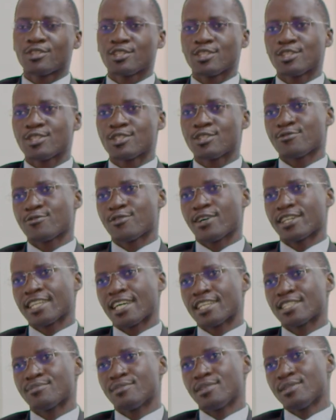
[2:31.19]
receive what
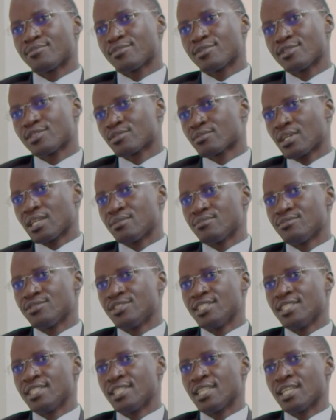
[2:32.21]
has been
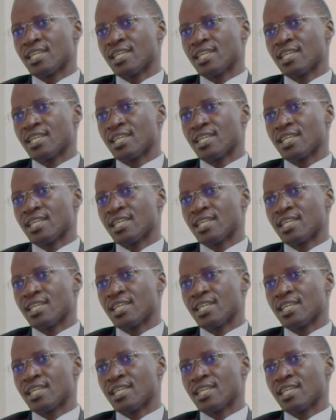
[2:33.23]
prescribed,